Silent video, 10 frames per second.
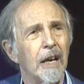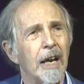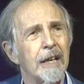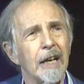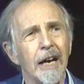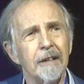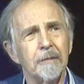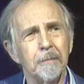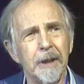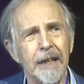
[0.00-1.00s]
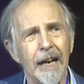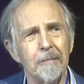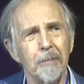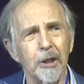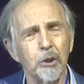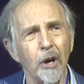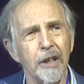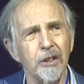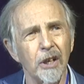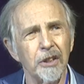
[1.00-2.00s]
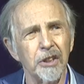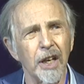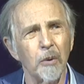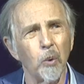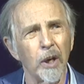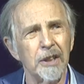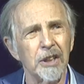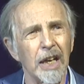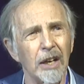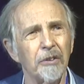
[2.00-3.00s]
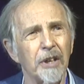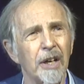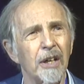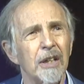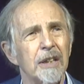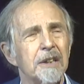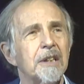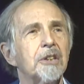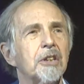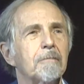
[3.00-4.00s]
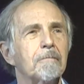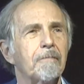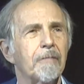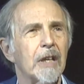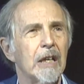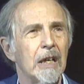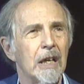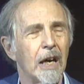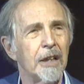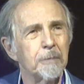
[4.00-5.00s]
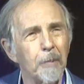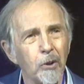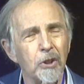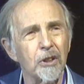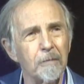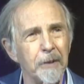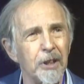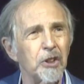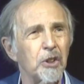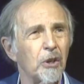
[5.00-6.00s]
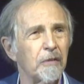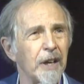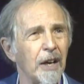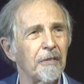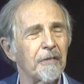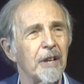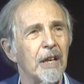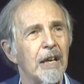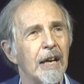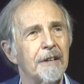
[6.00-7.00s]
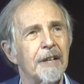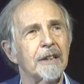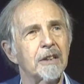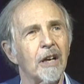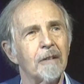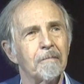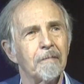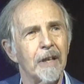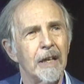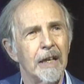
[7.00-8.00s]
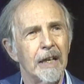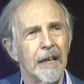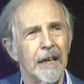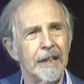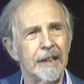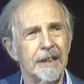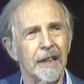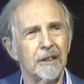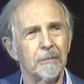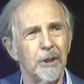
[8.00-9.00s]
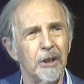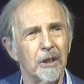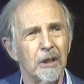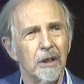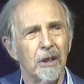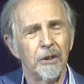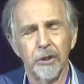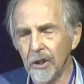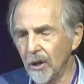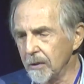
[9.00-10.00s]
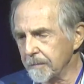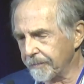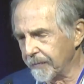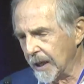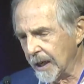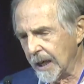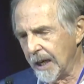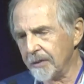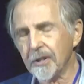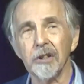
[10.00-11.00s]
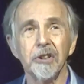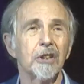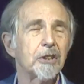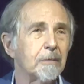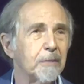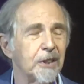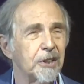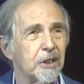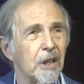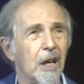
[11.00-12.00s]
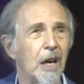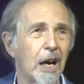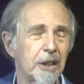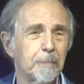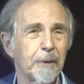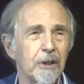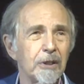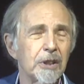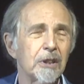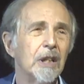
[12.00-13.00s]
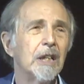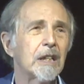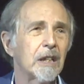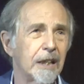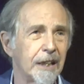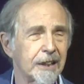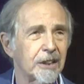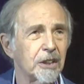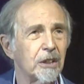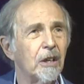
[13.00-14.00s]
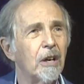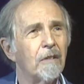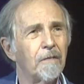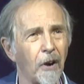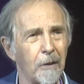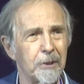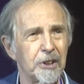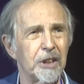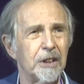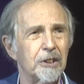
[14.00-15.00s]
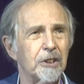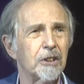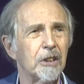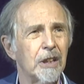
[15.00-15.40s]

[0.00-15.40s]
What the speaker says: And I began by trying to understand what is a healthcare system. I spoke to the Minister of Health at that time, and he said to me, you know, a healthcare system is hospitals, clinics, pharmacies.